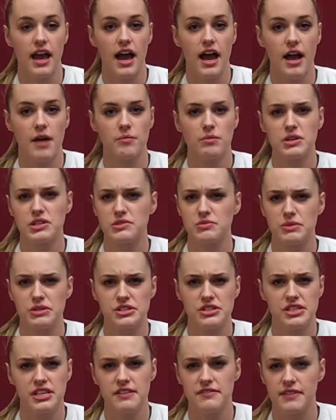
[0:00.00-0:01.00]
Um, we
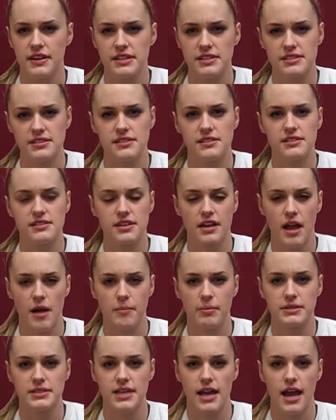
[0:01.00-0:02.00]
switched defenses a
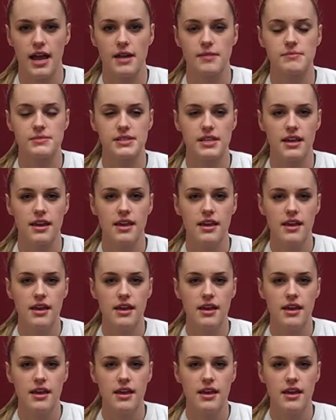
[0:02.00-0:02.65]
couple times and